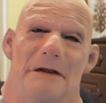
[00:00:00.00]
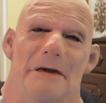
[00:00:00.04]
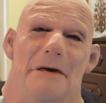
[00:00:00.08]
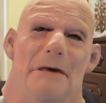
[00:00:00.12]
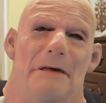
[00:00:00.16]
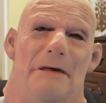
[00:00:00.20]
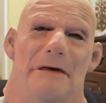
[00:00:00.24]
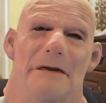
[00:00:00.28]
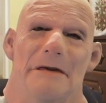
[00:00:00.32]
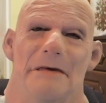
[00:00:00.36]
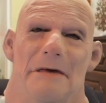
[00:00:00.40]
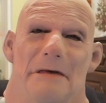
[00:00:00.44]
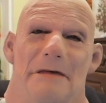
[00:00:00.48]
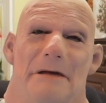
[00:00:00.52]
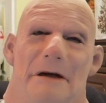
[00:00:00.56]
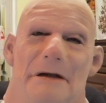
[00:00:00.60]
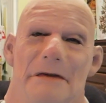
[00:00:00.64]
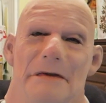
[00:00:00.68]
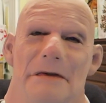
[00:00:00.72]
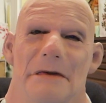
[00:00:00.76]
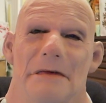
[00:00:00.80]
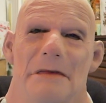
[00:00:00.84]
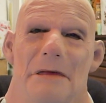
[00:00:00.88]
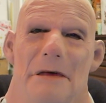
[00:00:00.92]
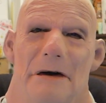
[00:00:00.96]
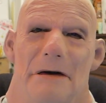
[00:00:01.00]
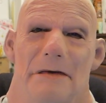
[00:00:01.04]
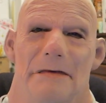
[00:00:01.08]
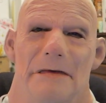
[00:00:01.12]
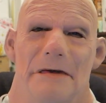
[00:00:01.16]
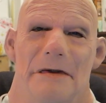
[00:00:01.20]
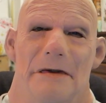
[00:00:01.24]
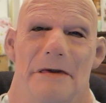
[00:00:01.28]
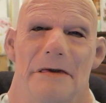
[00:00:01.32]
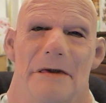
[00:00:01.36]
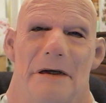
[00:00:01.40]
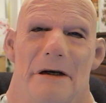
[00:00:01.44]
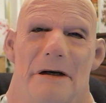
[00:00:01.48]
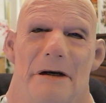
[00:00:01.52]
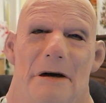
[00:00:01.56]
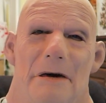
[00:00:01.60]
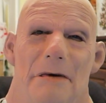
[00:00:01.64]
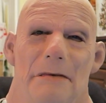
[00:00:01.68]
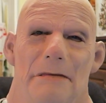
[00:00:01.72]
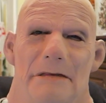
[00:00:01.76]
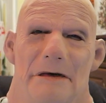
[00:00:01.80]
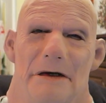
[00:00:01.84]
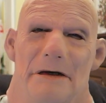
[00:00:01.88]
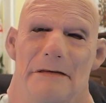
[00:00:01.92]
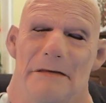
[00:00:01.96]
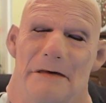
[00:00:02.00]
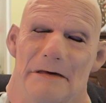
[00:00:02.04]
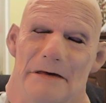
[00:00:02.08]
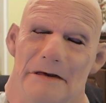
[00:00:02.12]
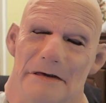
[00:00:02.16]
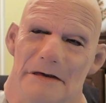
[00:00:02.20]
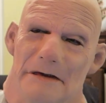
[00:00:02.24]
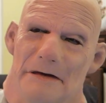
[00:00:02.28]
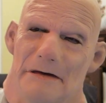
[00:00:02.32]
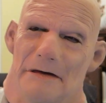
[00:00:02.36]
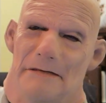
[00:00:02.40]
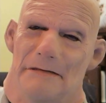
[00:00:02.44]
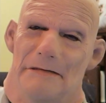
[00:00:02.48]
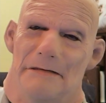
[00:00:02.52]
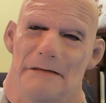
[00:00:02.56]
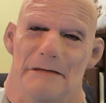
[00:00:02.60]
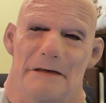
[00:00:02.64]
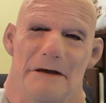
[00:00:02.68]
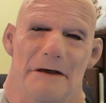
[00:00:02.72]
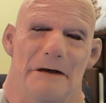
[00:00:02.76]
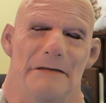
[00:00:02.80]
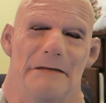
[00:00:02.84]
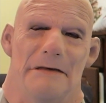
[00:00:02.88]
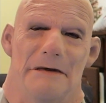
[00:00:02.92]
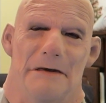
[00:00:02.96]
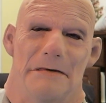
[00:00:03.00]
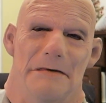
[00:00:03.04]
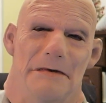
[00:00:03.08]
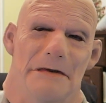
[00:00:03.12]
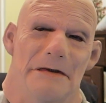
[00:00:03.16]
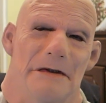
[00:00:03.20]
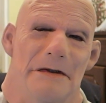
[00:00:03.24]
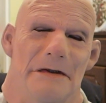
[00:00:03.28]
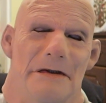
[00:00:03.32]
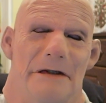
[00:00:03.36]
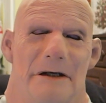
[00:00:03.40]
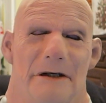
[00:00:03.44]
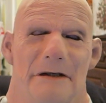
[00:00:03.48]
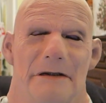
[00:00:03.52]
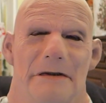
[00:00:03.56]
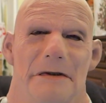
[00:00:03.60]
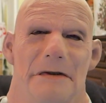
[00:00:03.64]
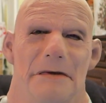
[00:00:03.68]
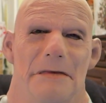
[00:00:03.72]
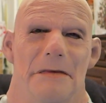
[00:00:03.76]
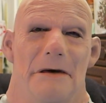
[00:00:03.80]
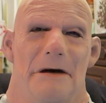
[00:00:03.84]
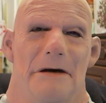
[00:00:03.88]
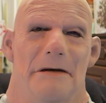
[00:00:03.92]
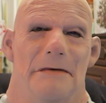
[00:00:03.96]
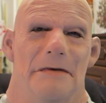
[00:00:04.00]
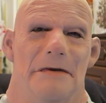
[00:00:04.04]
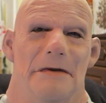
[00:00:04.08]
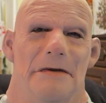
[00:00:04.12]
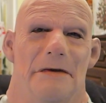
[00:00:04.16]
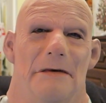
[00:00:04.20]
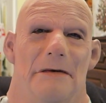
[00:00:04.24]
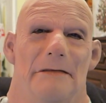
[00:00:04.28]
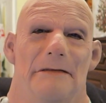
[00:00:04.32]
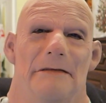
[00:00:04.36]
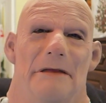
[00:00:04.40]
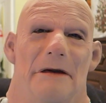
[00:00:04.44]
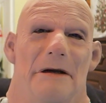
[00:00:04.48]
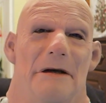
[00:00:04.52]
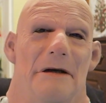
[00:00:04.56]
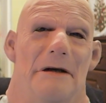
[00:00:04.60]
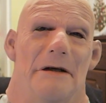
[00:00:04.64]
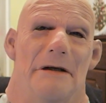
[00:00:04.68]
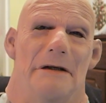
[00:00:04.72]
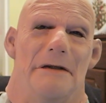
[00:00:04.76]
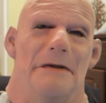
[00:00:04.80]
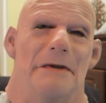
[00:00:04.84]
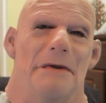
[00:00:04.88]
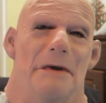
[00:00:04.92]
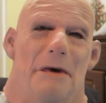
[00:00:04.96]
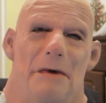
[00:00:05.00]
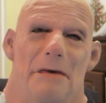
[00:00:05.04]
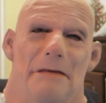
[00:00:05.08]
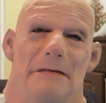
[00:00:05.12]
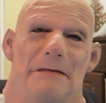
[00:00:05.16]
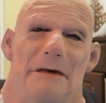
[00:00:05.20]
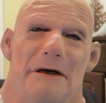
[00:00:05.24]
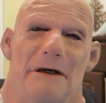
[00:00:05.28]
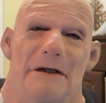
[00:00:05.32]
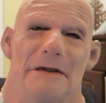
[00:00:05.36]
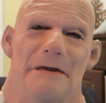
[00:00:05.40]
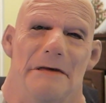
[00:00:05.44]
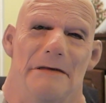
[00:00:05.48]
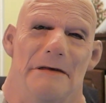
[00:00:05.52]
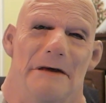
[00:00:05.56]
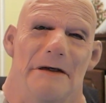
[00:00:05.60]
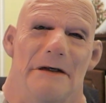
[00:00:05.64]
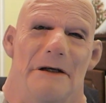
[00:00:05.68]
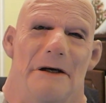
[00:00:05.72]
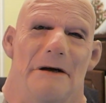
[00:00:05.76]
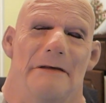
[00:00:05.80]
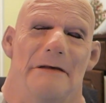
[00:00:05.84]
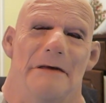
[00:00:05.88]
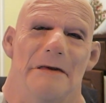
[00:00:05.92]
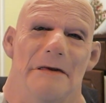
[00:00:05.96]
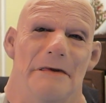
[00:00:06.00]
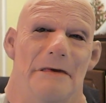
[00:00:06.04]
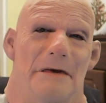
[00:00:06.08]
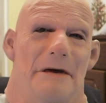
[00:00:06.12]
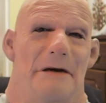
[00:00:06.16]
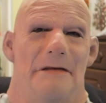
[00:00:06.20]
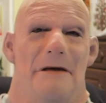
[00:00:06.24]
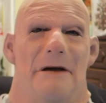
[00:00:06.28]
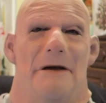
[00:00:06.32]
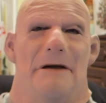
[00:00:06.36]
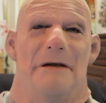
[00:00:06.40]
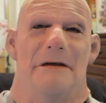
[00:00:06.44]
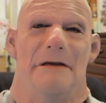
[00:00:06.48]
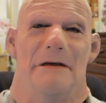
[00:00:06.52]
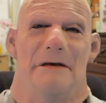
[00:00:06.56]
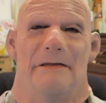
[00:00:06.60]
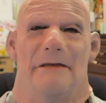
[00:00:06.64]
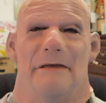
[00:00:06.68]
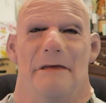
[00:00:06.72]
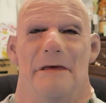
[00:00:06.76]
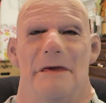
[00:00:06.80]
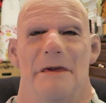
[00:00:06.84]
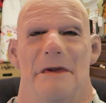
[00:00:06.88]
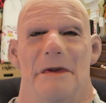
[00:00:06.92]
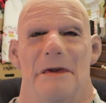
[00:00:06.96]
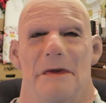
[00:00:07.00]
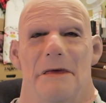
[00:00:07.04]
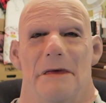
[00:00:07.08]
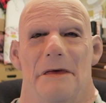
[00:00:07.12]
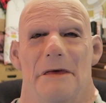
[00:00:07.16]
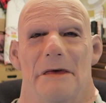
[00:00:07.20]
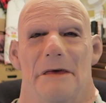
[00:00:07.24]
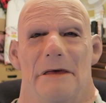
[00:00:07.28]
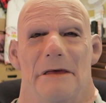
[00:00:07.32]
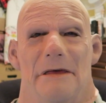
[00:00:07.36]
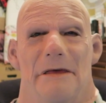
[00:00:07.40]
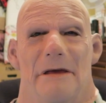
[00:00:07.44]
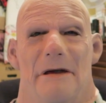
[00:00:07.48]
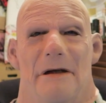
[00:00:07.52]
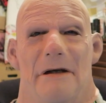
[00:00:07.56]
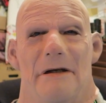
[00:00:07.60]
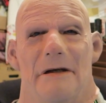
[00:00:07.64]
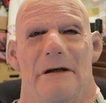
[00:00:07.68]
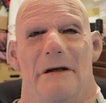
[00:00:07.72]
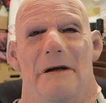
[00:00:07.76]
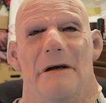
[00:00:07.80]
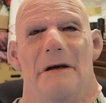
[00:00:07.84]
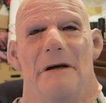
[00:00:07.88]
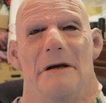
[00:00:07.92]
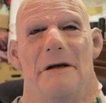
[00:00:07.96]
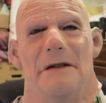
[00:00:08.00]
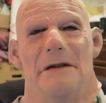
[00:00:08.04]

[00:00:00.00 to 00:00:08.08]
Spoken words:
I know he's done that as well to try and help people that have been abused as kids as well. So don't bring somebody down that's trying to make a difference and do a good thing.